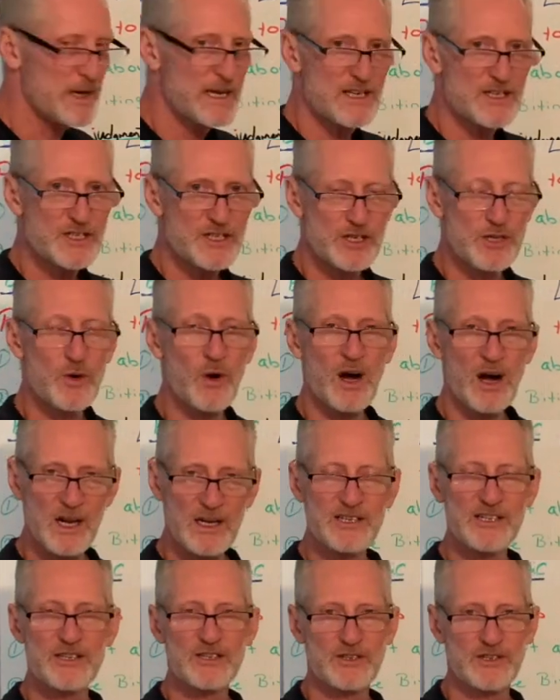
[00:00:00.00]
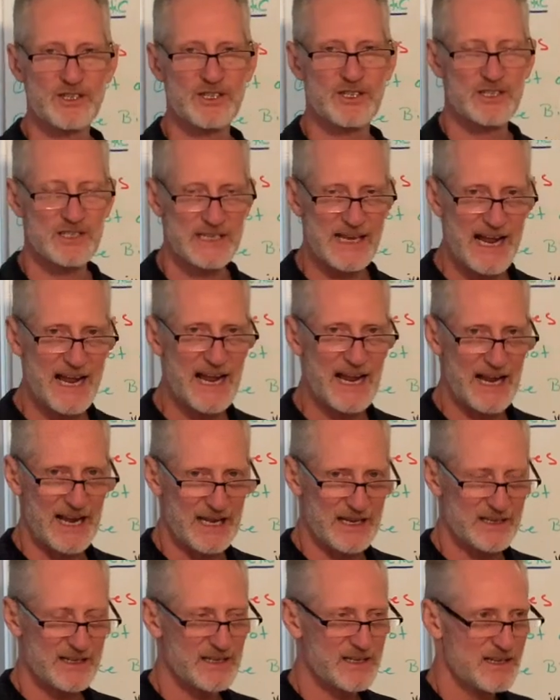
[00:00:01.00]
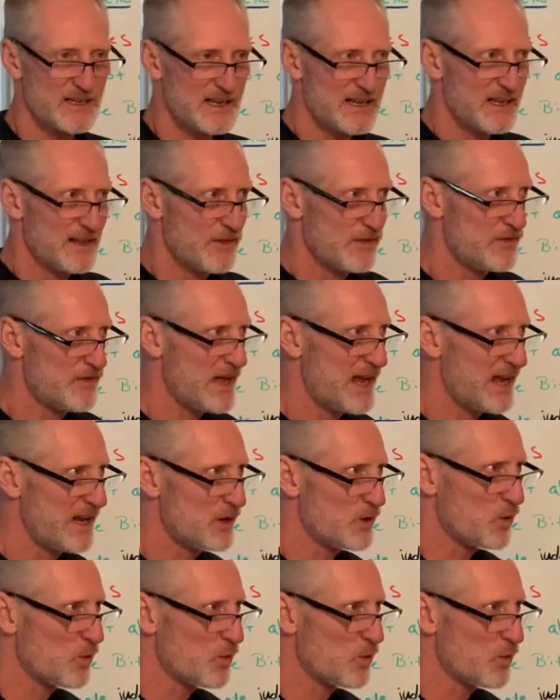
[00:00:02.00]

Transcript: is to understand, then